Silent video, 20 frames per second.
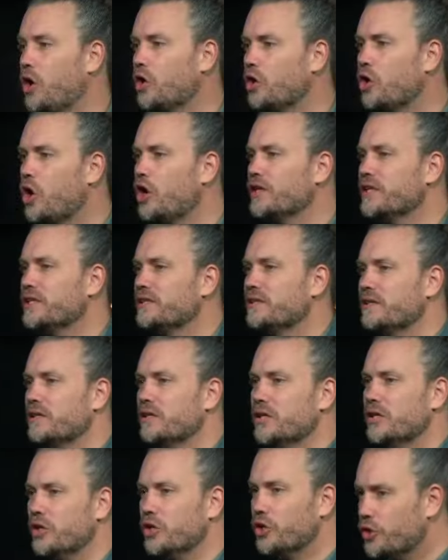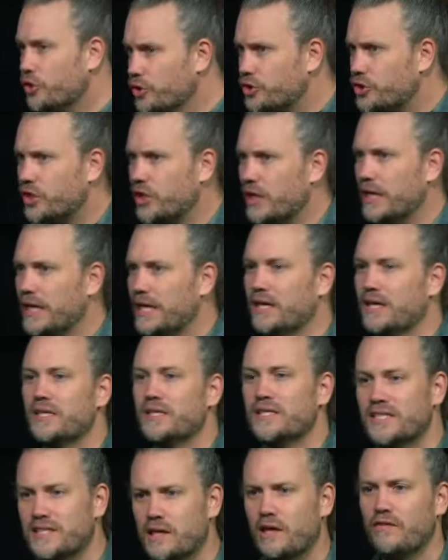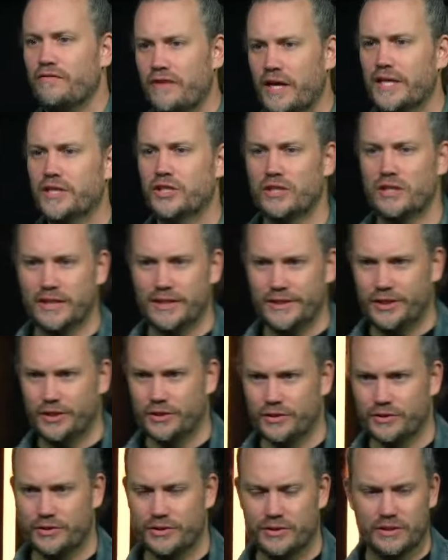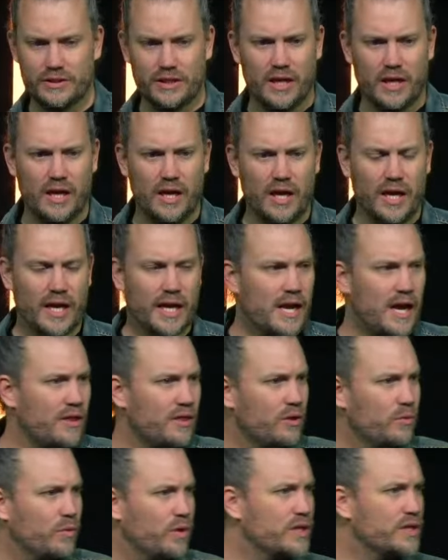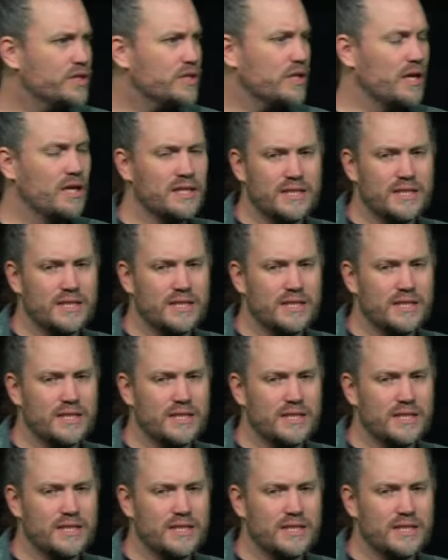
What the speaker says: are not usually salvation issues. In other words,